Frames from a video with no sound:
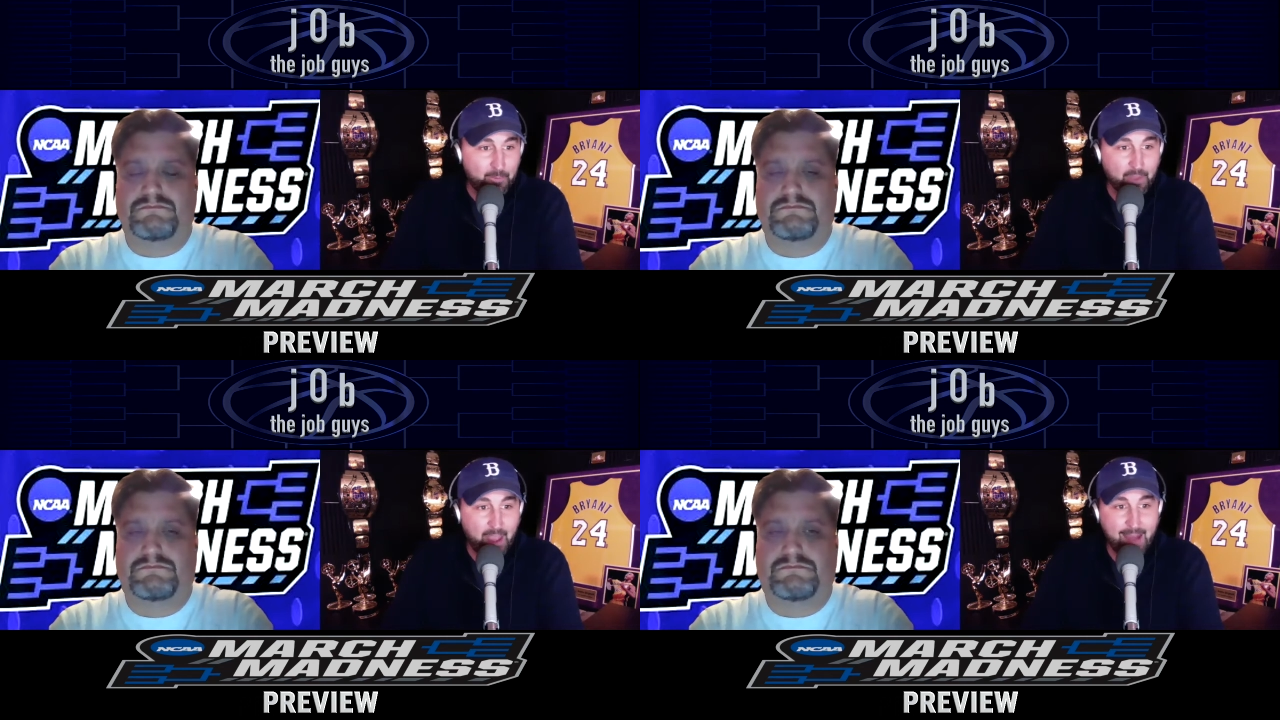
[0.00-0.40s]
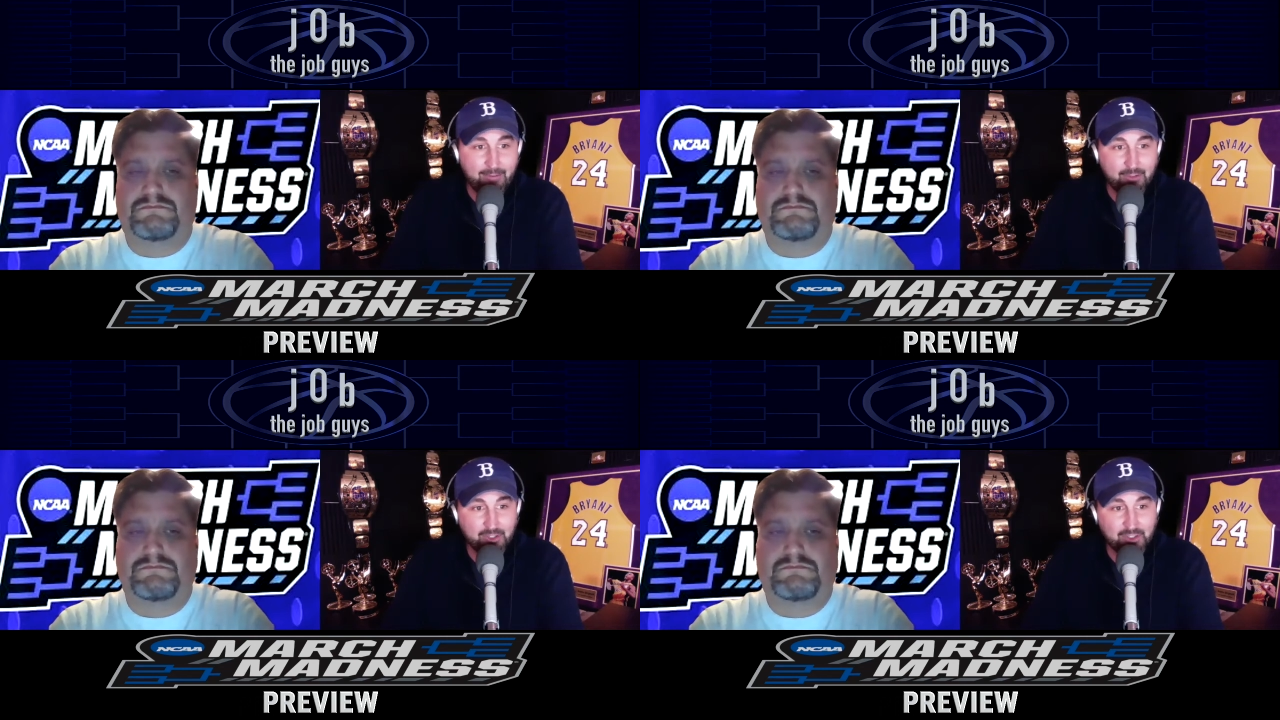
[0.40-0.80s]

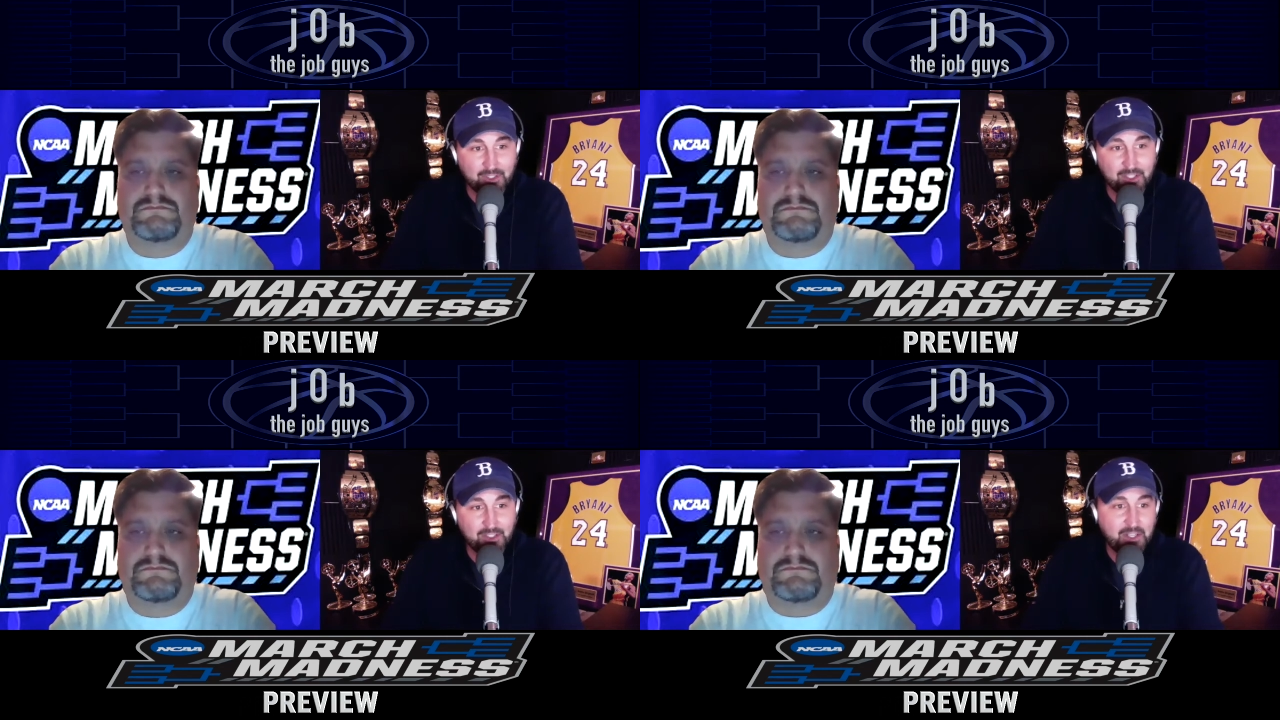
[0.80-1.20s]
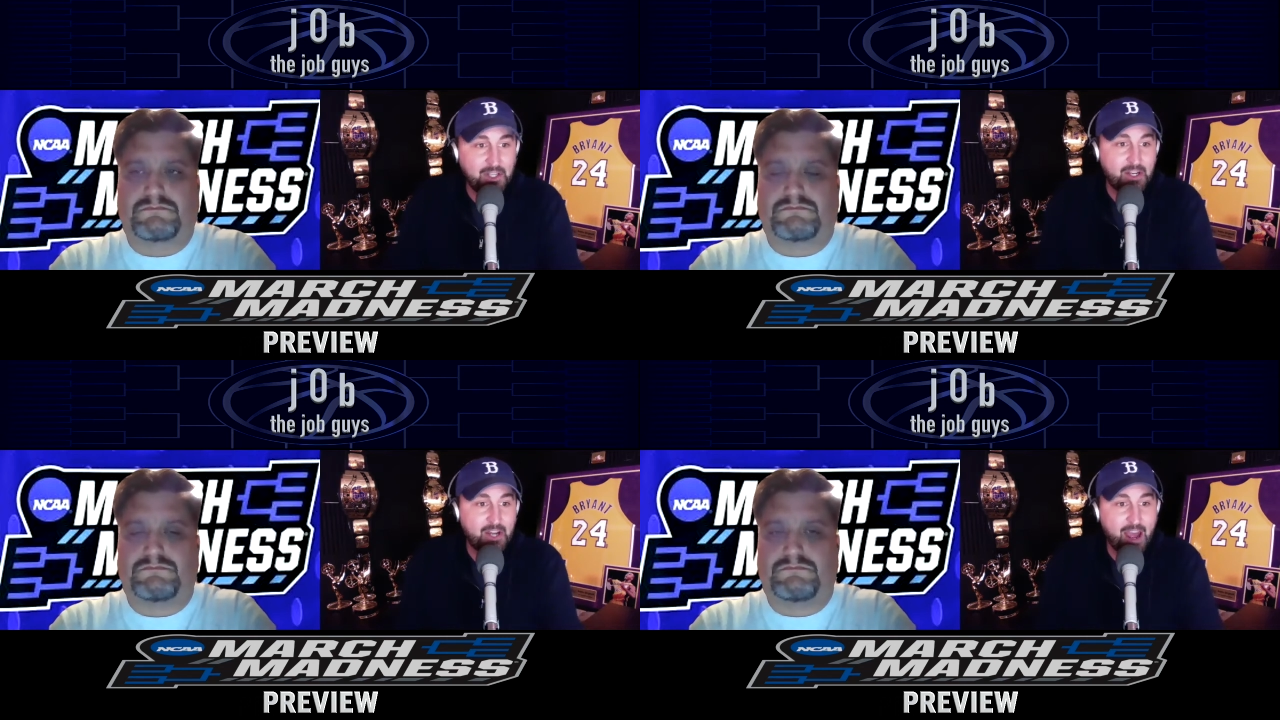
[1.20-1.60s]
Speaker 1: averaging 16
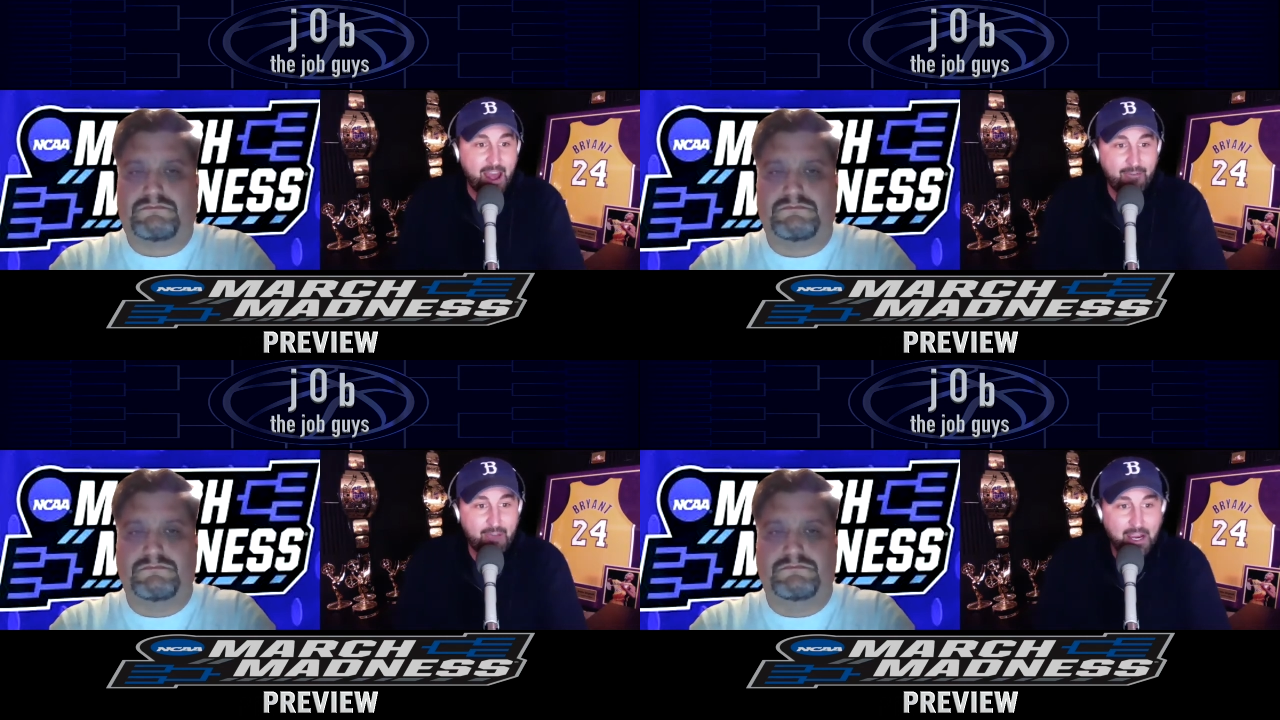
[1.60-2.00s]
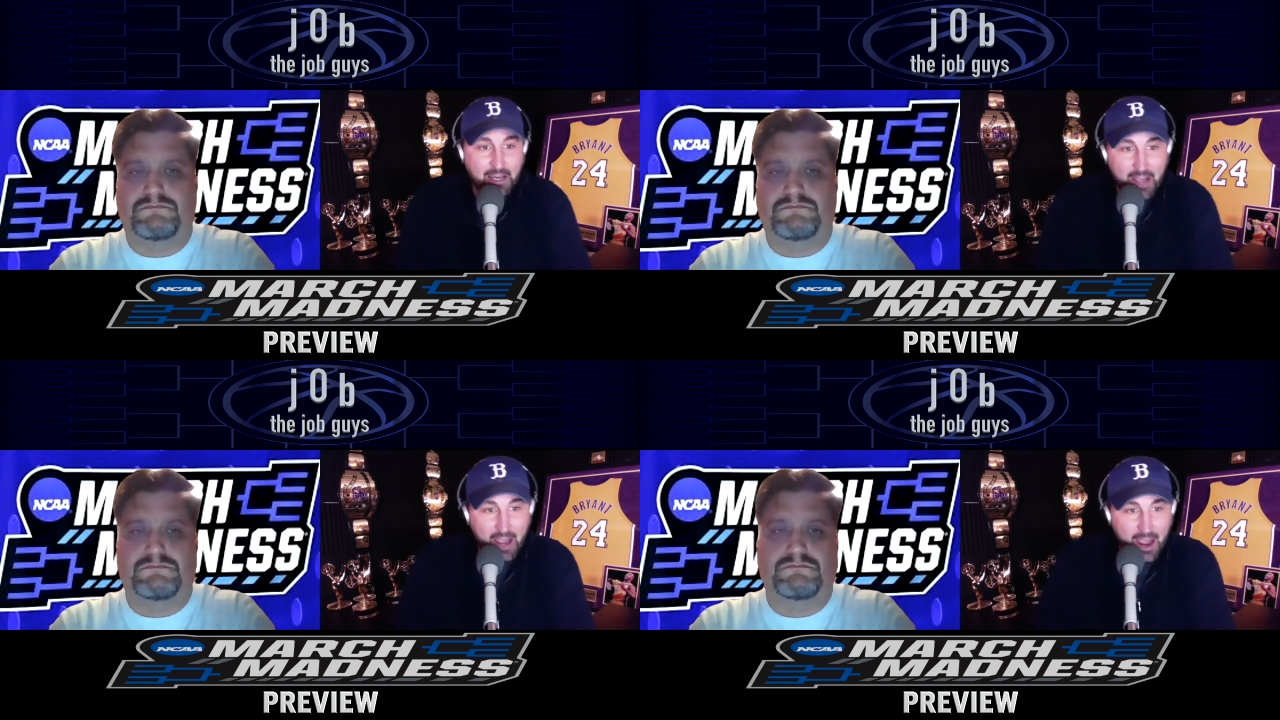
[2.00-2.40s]
and a half,
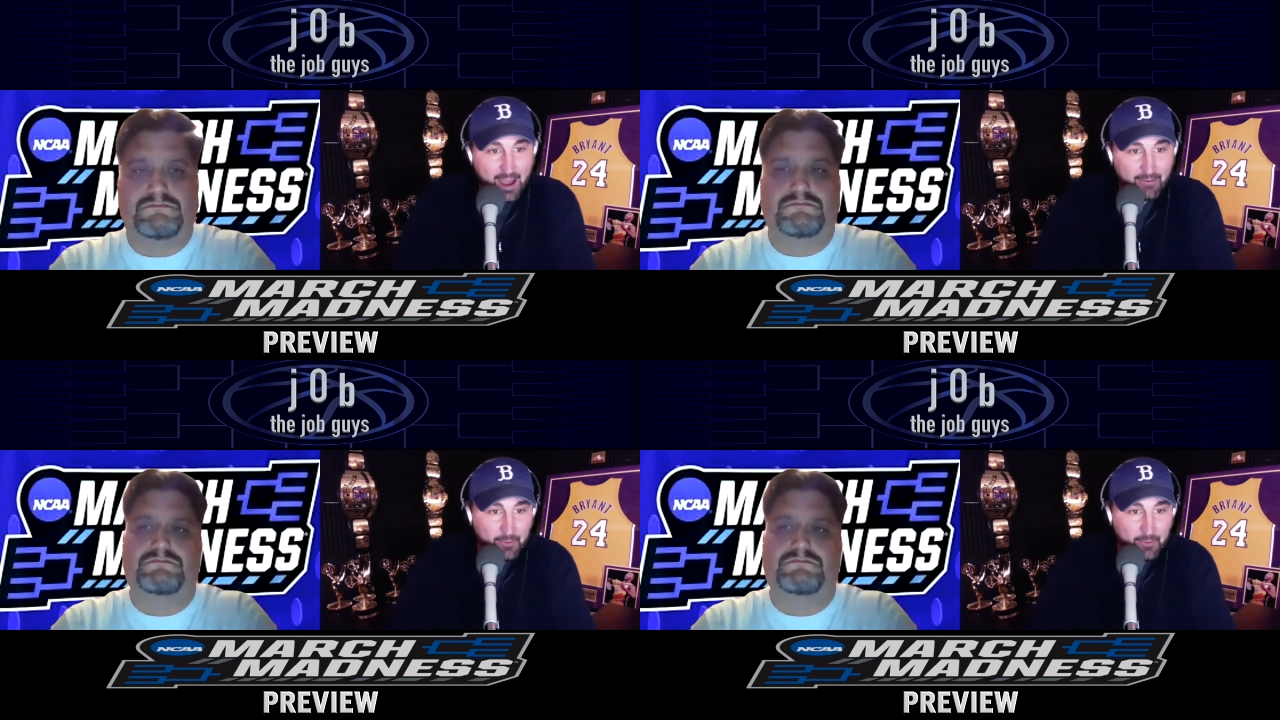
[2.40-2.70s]
8.5,